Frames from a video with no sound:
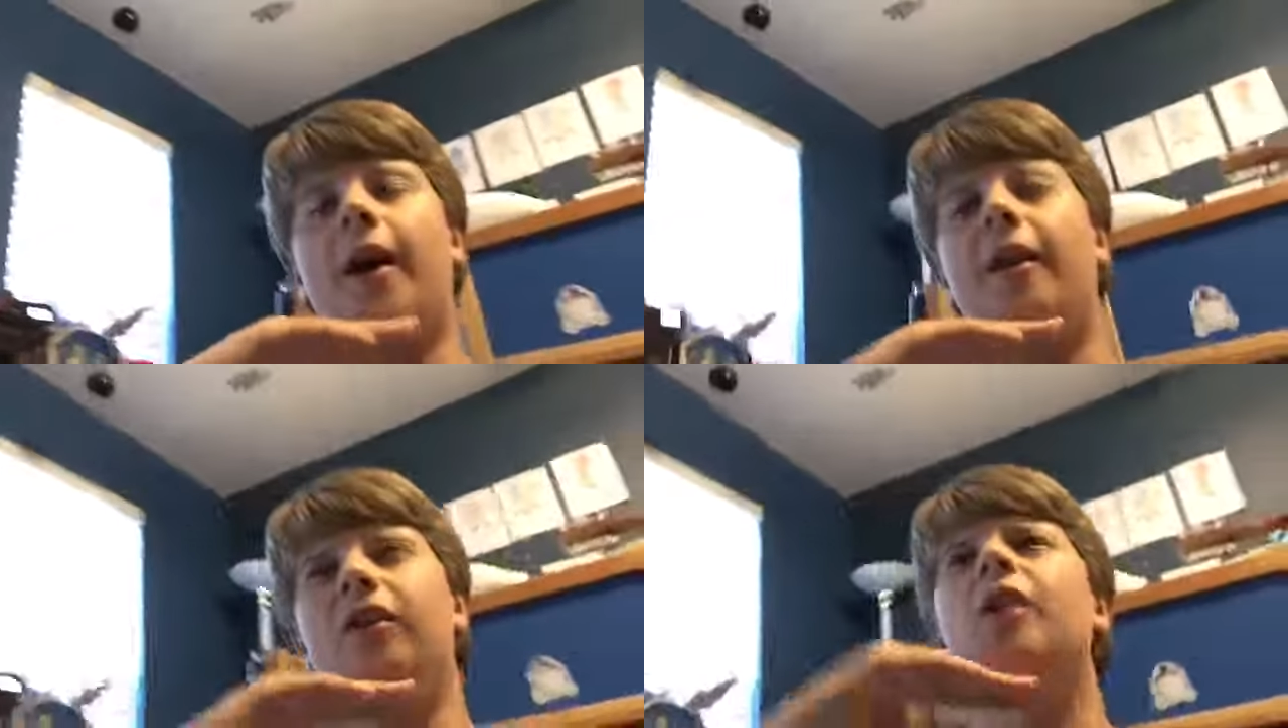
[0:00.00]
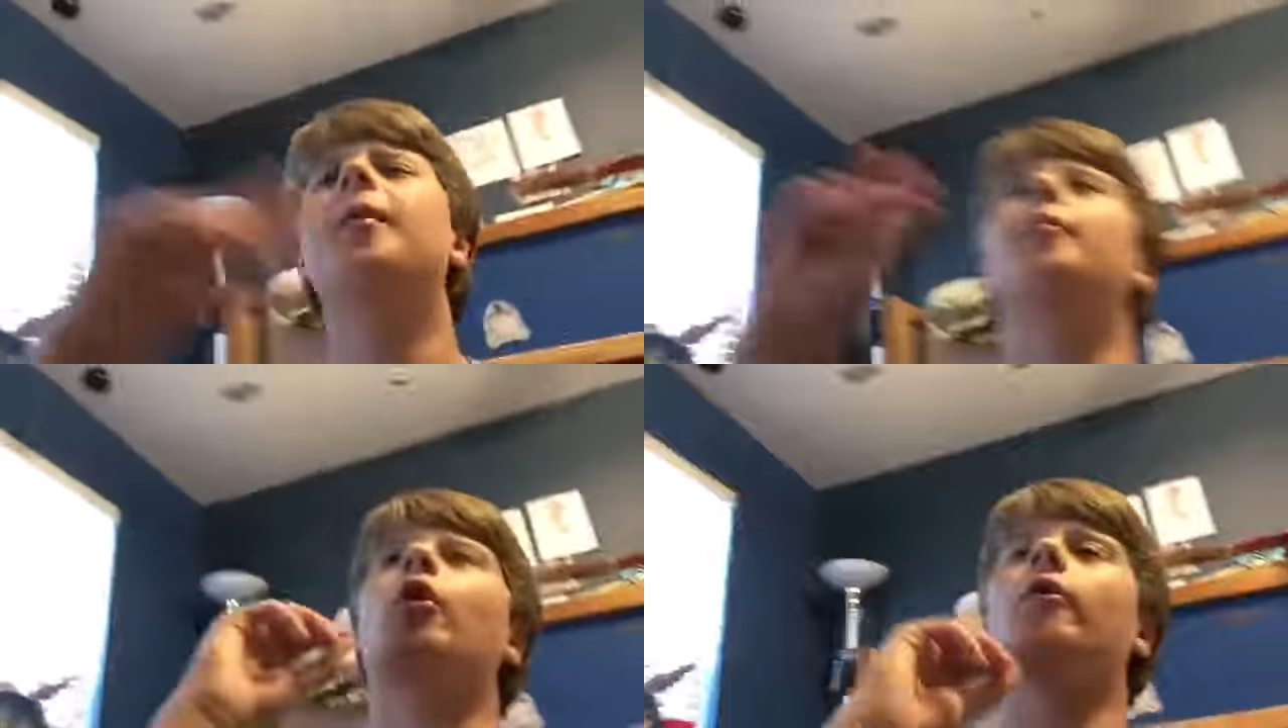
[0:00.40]
A little
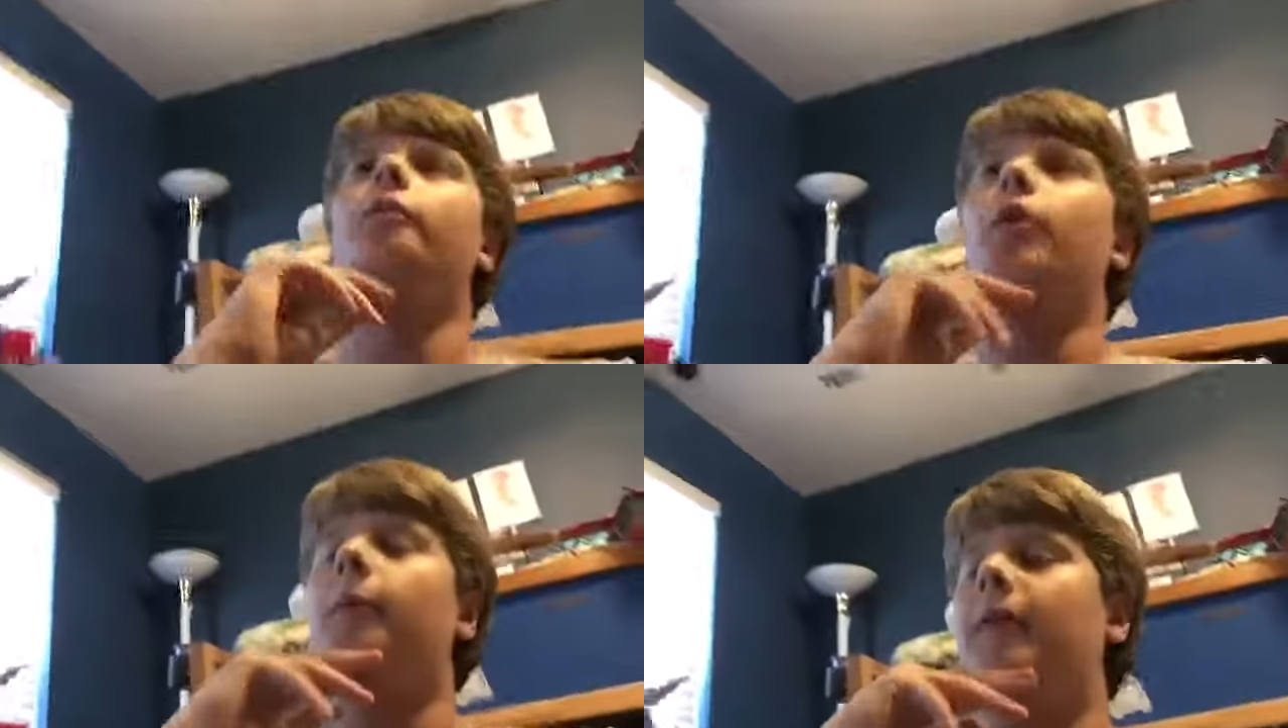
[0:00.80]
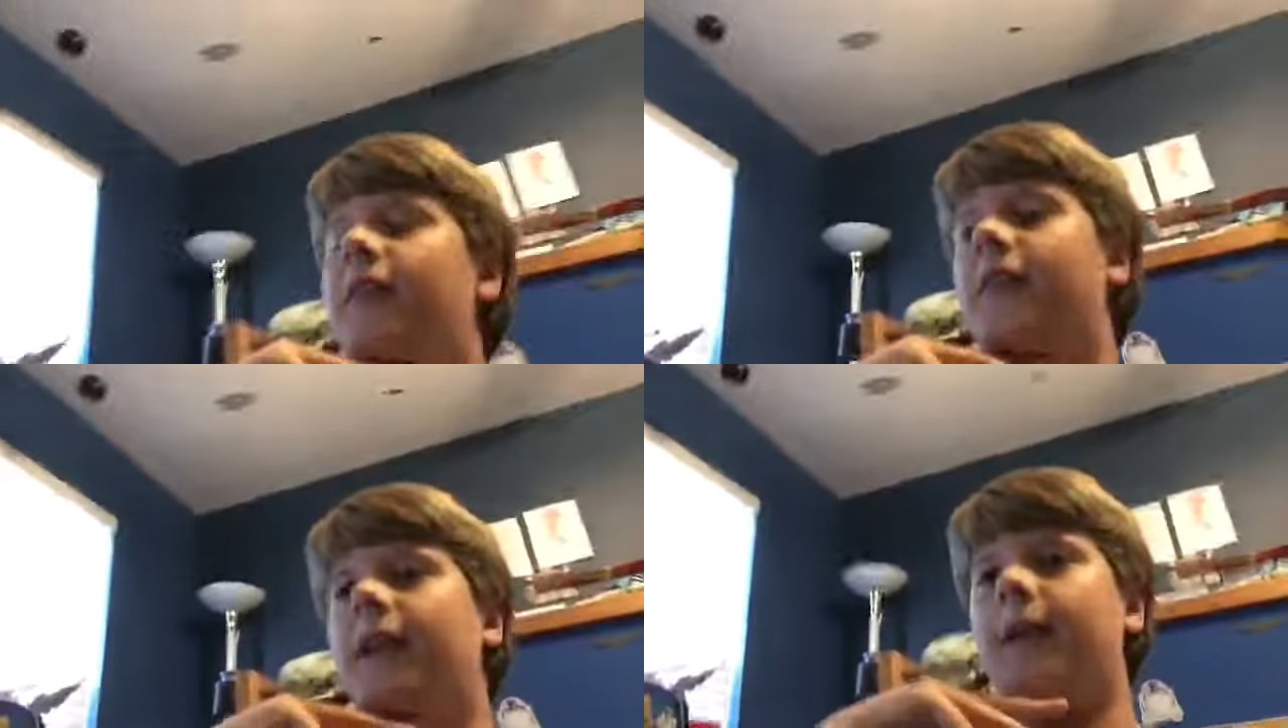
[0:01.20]
bit more of Pokemon
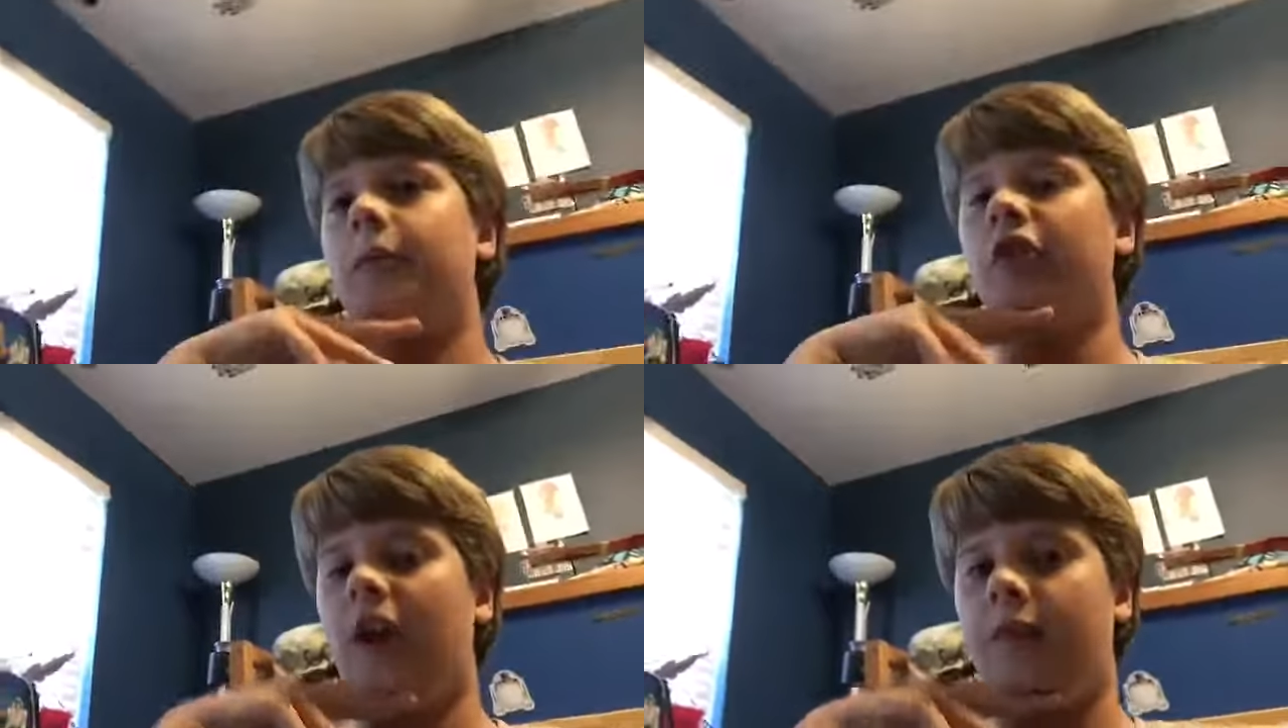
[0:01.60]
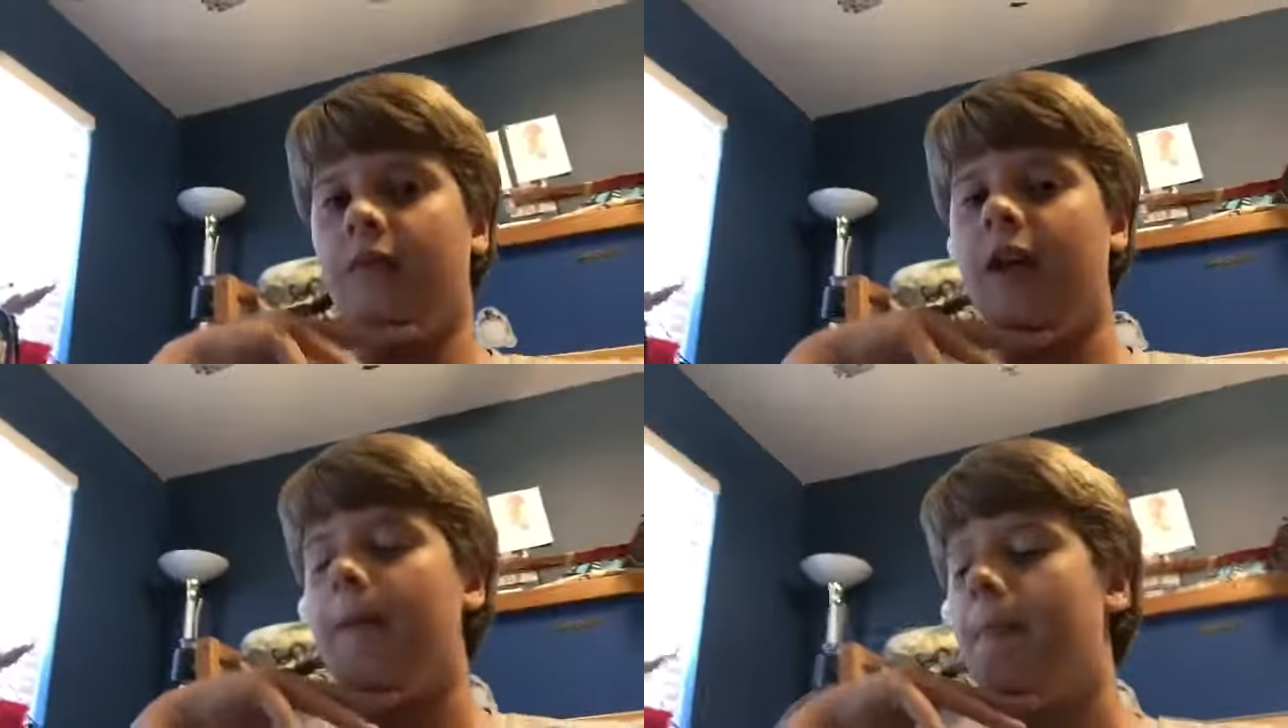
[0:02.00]
than I am Sonic
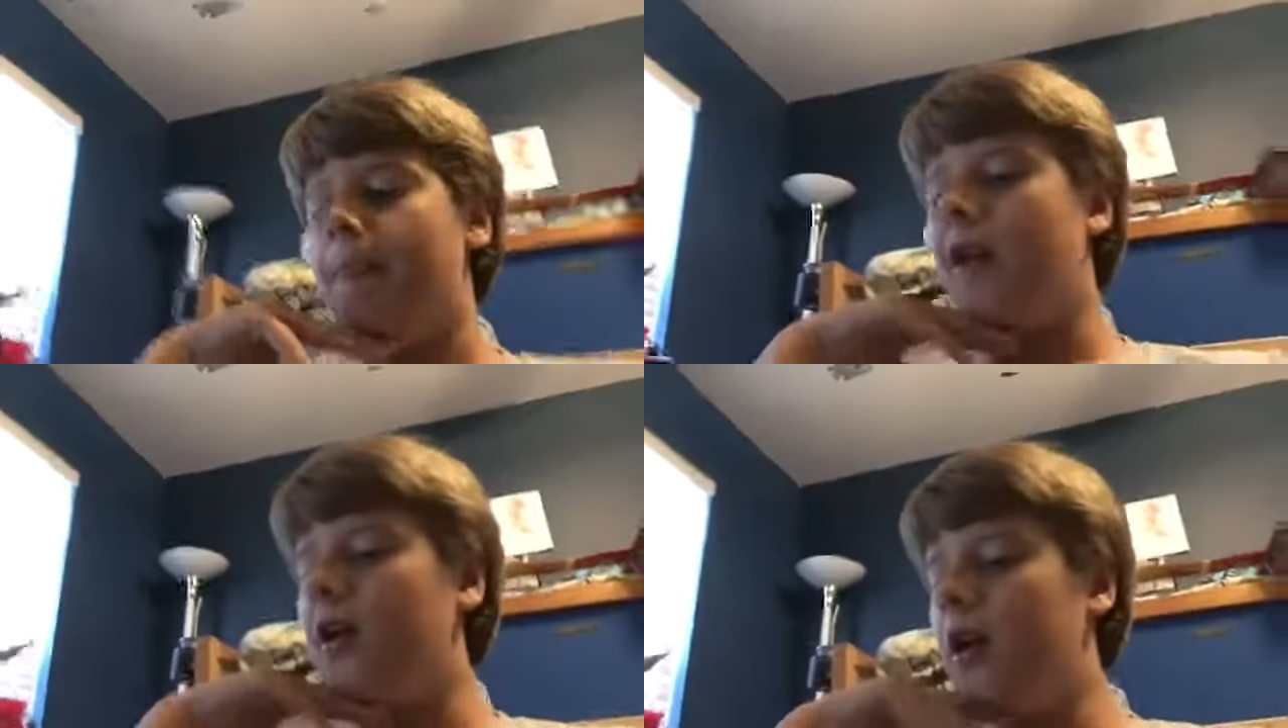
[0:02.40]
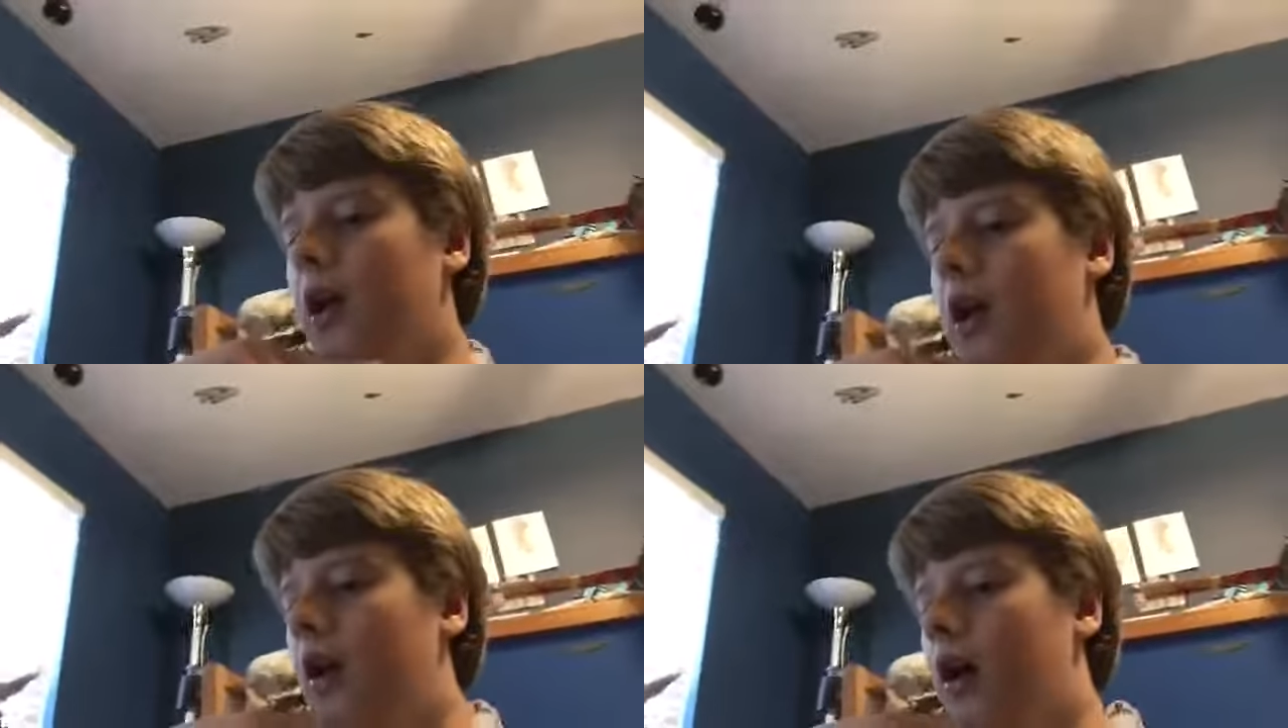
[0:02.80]
fan.
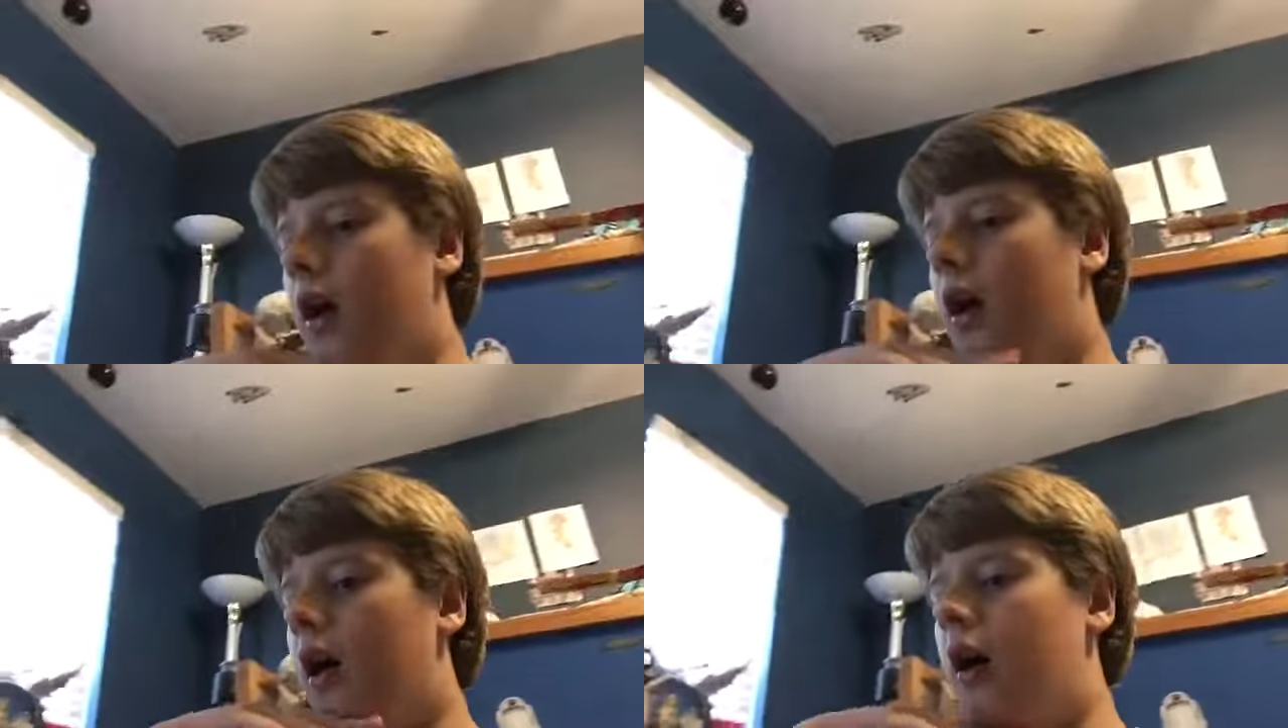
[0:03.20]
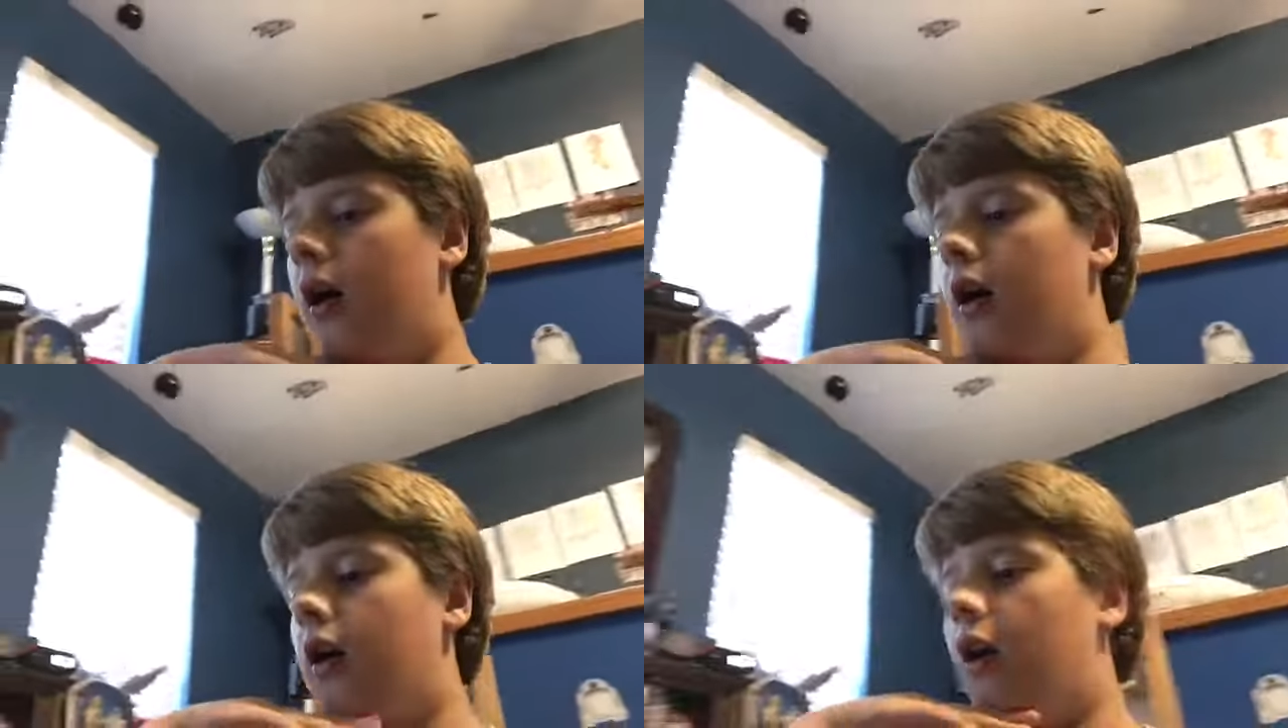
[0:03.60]
Uh,